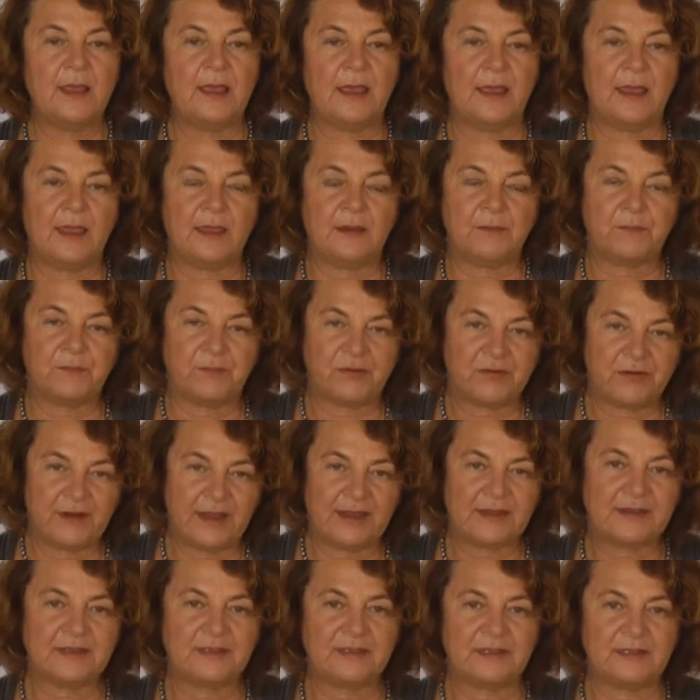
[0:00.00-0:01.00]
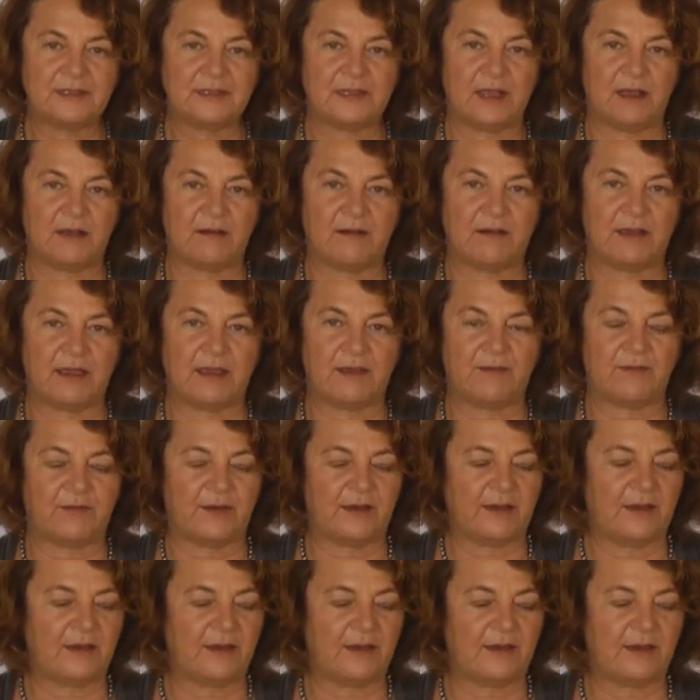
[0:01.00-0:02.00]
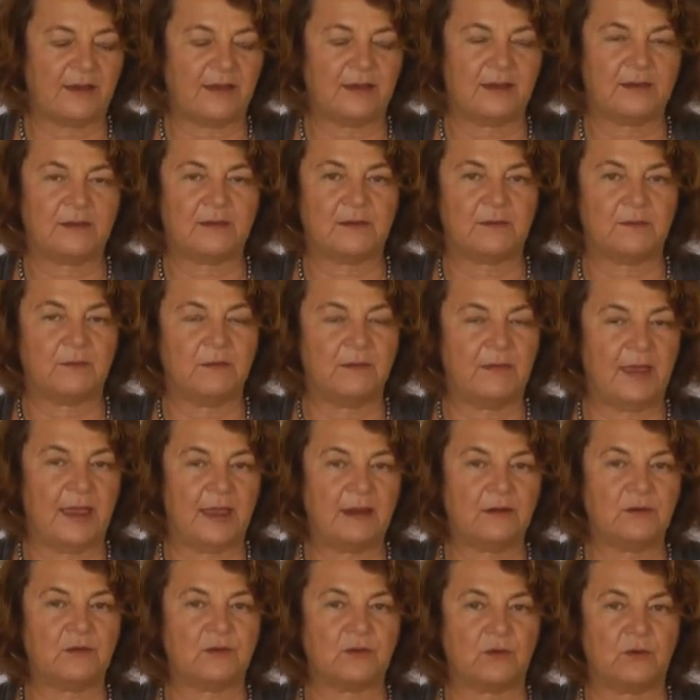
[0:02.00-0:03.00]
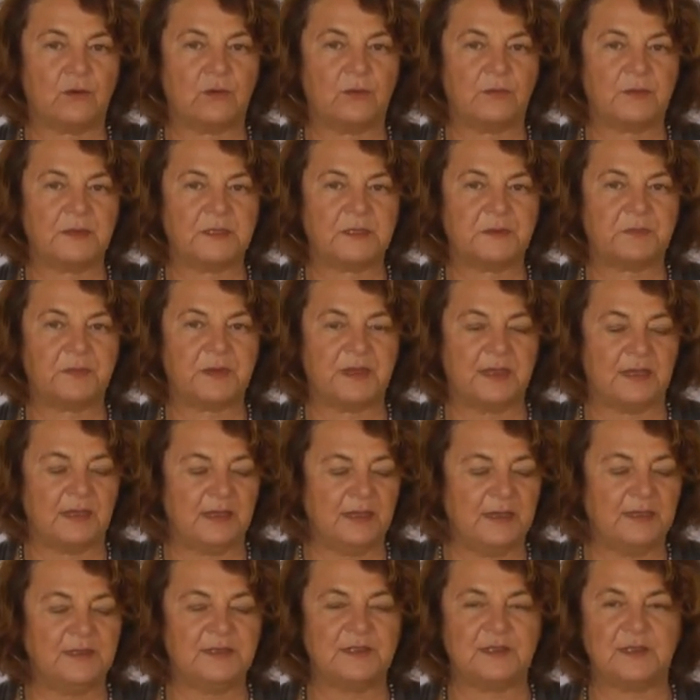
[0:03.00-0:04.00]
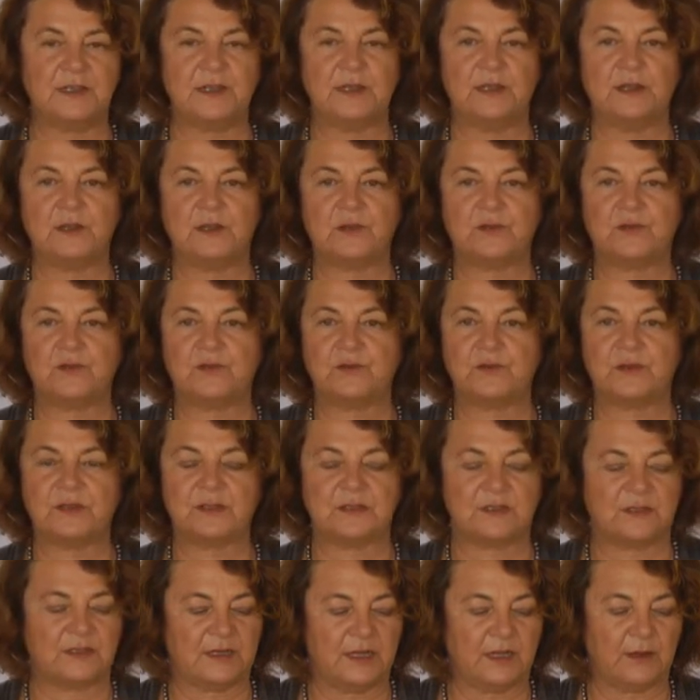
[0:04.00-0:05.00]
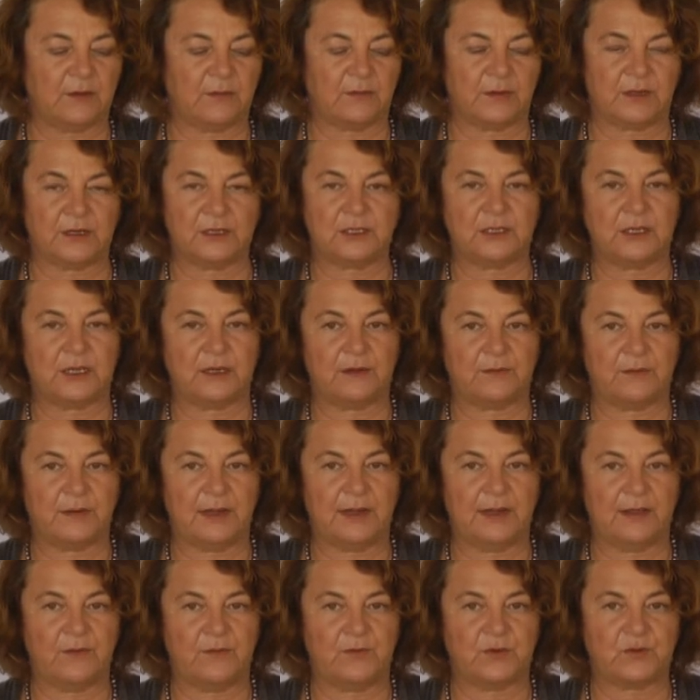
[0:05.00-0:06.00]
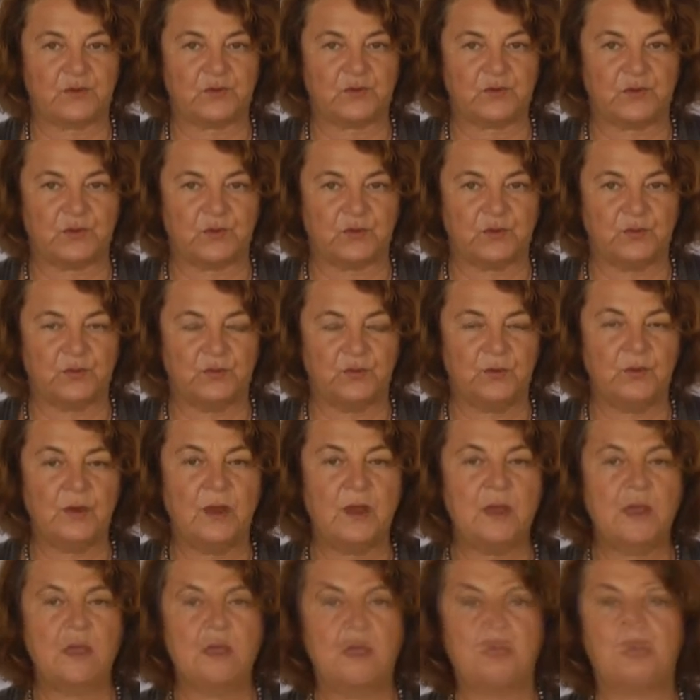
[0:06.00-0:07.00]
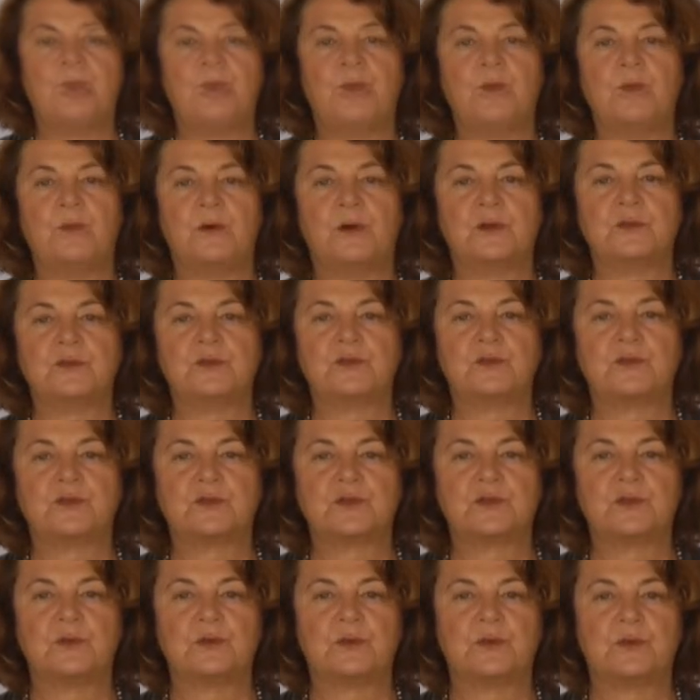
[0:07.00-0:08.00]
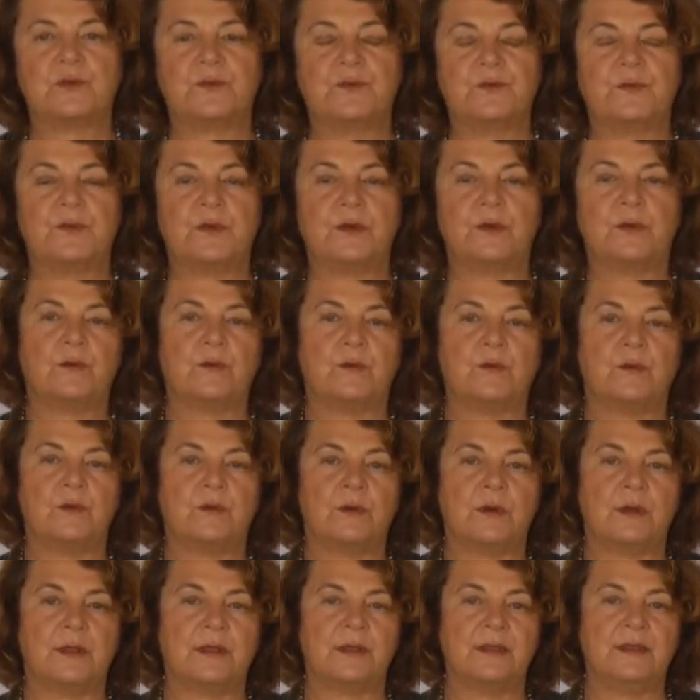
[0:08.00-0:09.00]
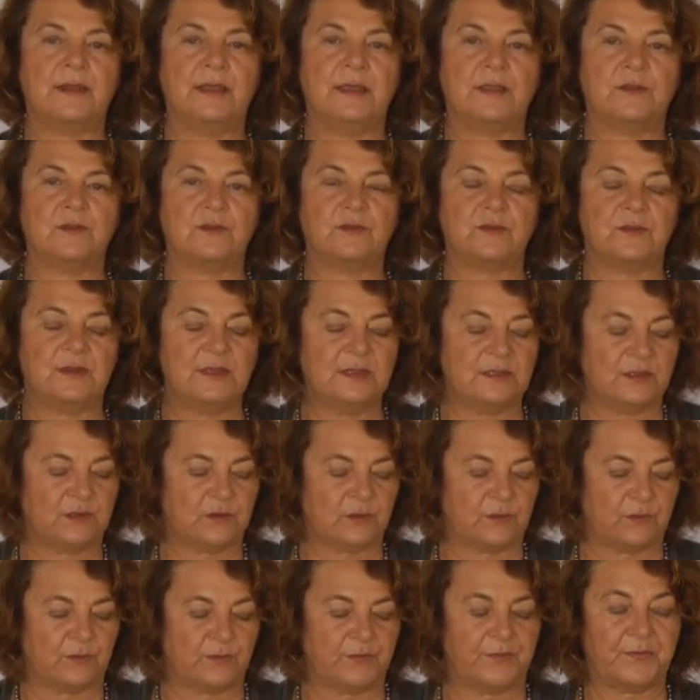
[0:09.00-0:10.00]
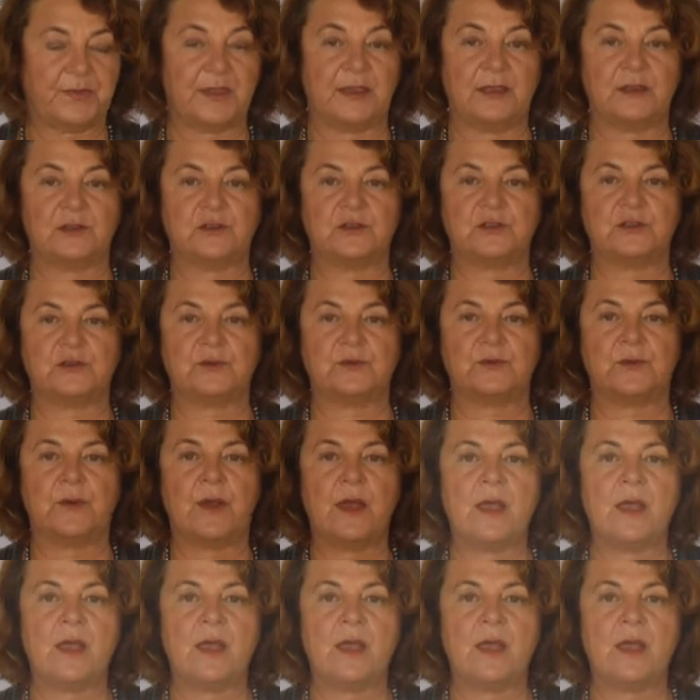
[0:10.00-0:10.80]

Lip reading: In praxis, however, it may not always be easy to distinguish, and we leave it to you if you want to solve or need to dissolve the issue.